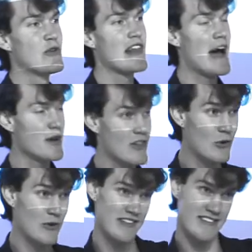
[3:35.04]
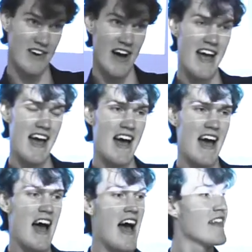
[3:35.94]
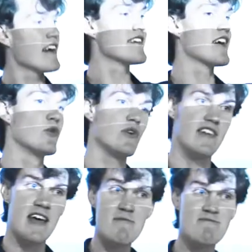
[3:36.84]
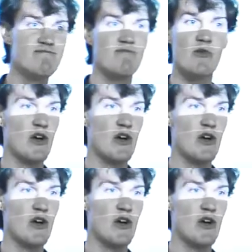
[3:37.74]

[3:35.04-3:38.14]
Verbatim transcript: to allow me to talk to this guy. And I start talking to him. We